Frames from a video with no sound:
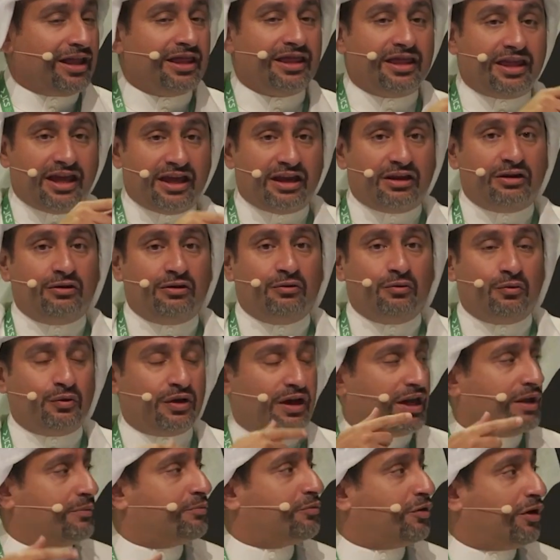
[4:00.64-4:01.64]
then we
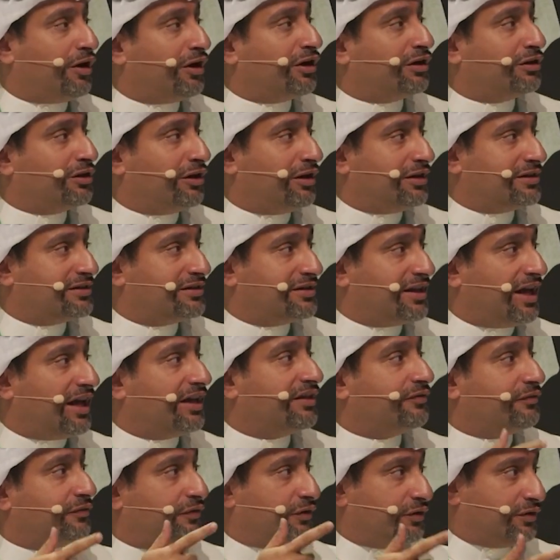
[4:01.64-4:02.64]
can prioritize
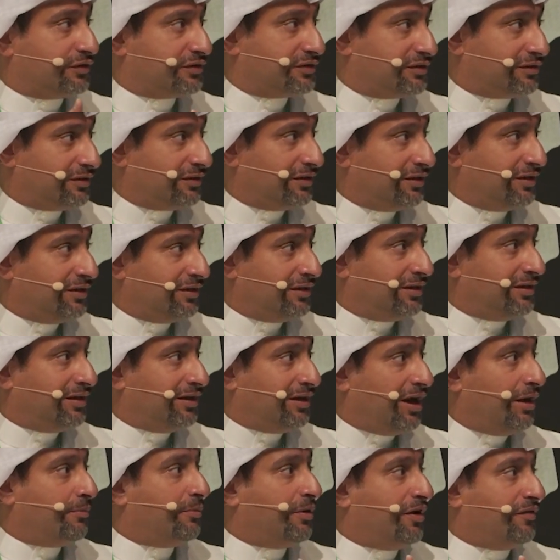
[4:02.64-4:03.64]
that first
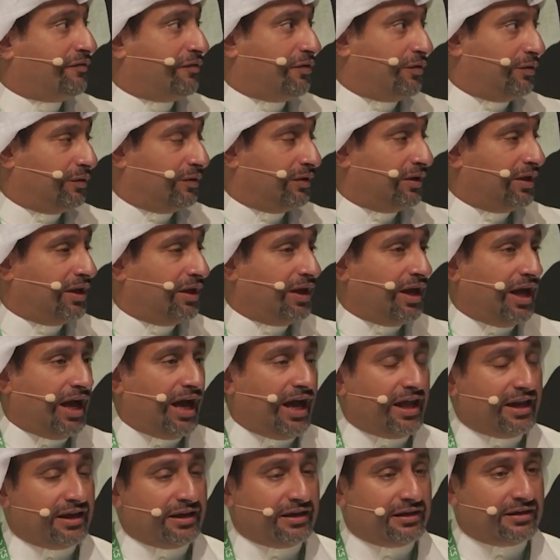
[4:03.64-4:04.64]
above all.
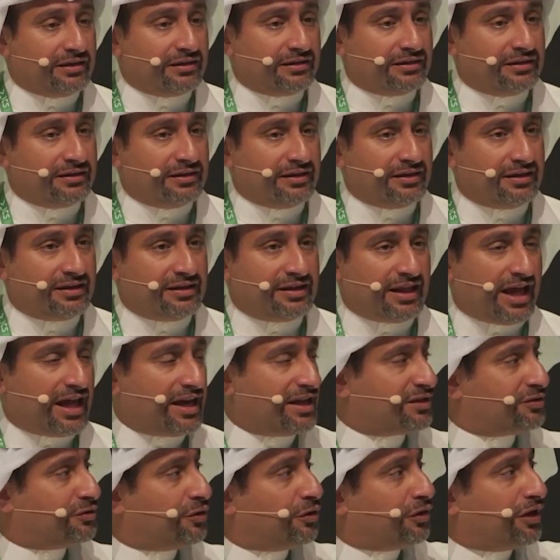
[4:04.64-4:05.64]
And that
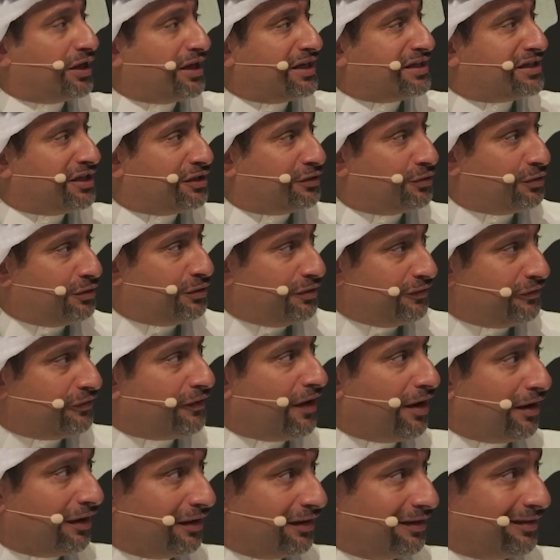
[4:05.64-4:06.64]
is not easy to
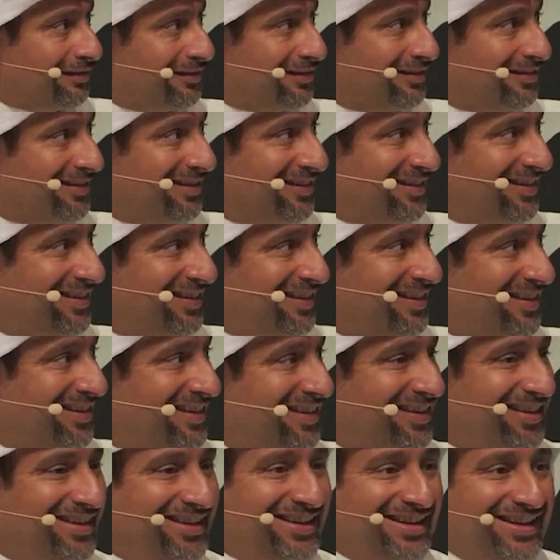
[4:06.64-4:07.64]
define.
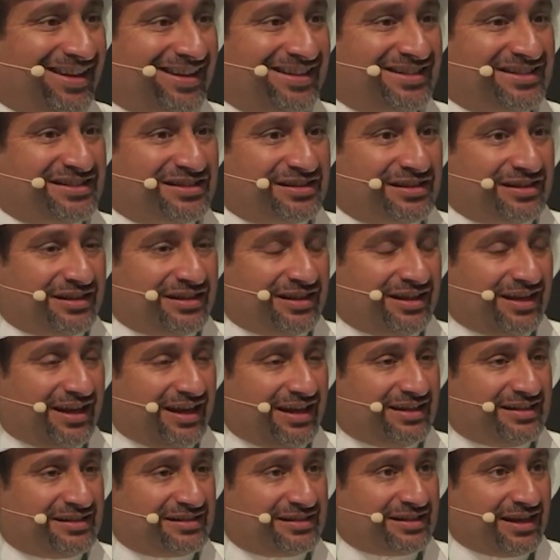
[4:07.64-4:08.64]

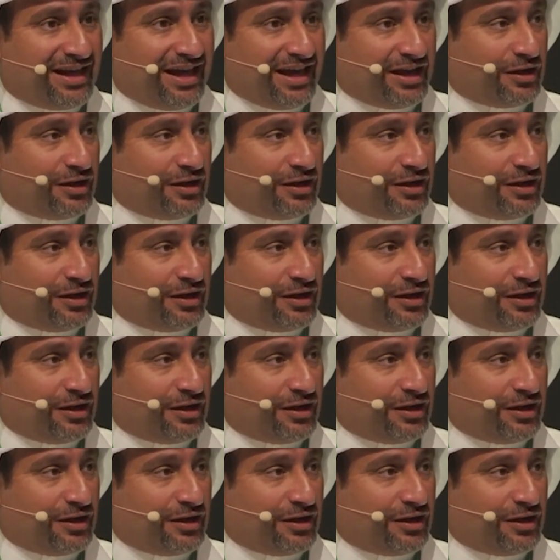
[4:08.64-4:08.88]
It's a